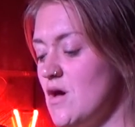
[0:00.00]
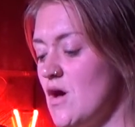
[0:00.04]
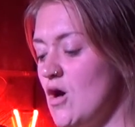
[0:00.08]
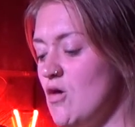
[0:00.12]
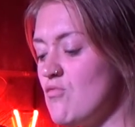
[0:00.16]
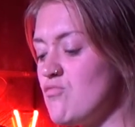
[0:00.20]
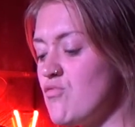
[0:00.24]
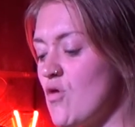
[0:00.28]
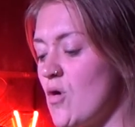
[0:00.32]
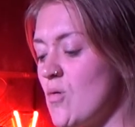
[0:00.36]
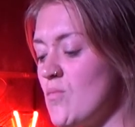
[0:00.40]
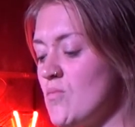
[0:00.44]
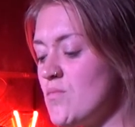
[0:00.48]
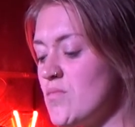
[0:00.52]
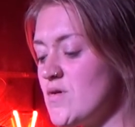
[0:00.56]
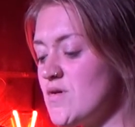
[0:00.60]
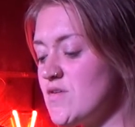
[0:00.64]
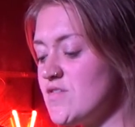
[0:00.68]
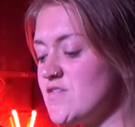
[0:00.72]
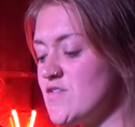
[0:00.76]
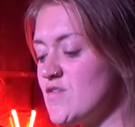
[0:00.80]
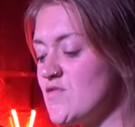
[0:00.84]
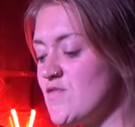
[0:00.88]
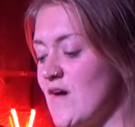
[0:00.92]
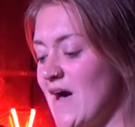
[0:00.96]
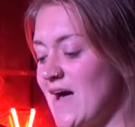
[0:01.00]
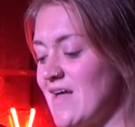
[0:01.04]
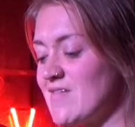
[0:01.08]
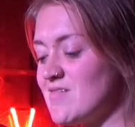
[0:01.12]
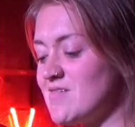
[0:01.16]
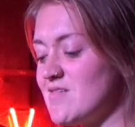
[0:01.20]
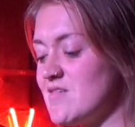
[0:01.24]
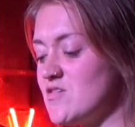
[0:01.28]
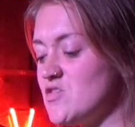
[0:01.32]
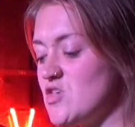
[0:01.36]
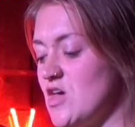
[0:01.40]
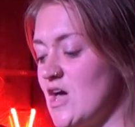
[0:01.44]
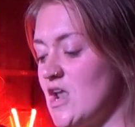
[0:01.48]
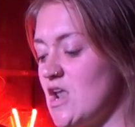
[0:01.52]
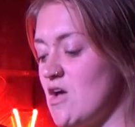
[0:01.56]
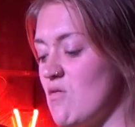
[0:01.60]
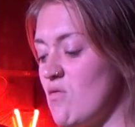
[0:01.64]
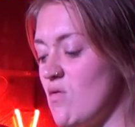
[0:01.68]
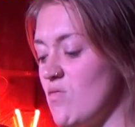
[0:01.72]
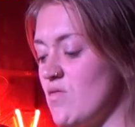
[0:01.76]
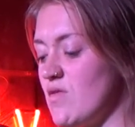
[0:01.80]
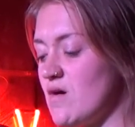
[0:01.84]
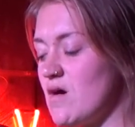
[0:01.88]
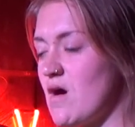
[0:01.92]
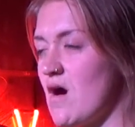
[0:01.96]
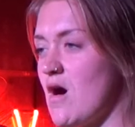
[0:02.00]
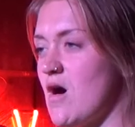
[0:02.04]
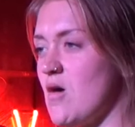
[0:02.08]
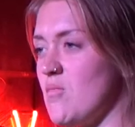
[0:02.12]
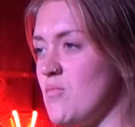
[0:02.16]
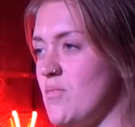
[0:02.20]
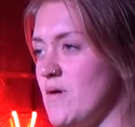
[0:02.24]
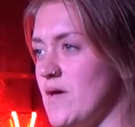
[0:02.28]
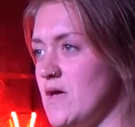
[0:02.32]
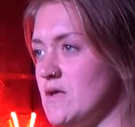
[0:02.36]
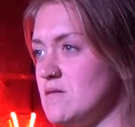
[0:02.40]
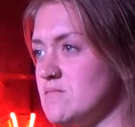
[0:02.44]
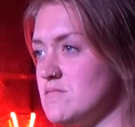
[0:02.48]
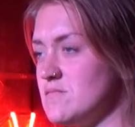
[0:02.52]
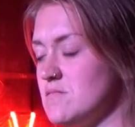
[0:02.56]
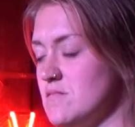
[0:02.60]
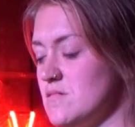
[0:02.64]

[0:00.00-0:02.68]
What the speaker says: A rhombus of acid yellow on the carpet.